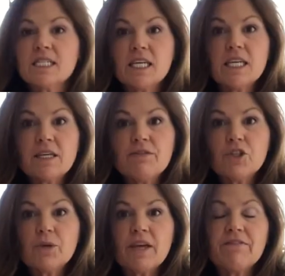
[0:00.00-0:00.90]
it gives
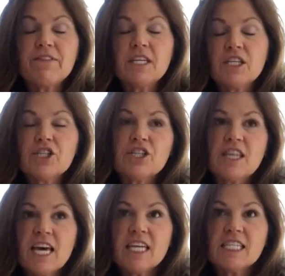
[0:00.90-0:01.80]
you a finish
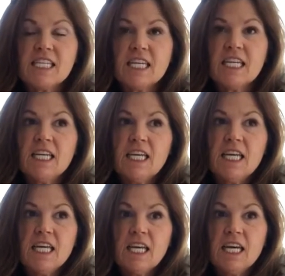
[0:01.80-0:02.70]
that
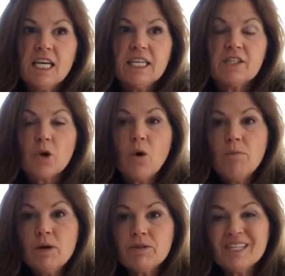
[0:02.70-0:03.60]
it's
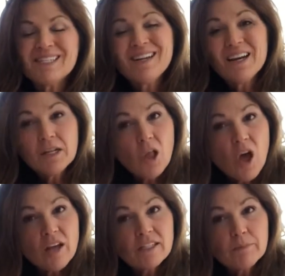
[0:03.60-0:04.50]
almost, it's not a
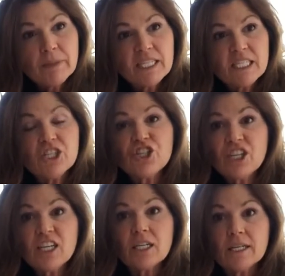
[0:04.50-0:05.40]
gloss, but it's a
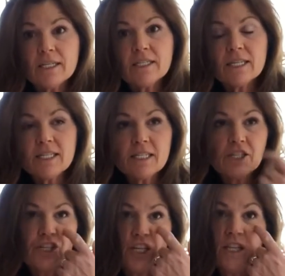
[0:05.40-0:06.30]
sheen. It's a
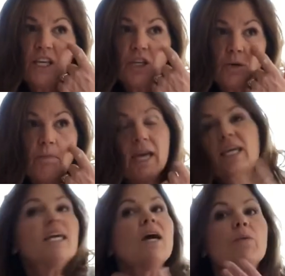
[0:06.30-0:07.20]
sheen that you
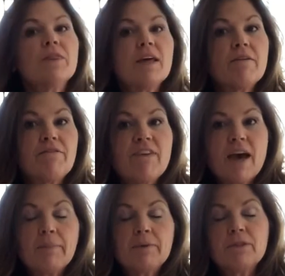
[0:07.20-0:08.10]
might get with that
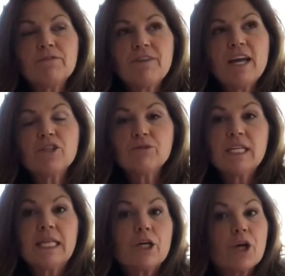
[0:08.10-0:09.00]
factory
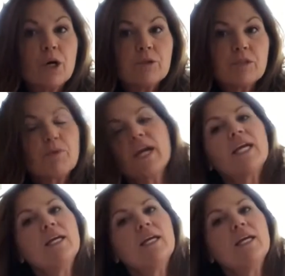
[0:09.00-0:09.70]
clear coat spray.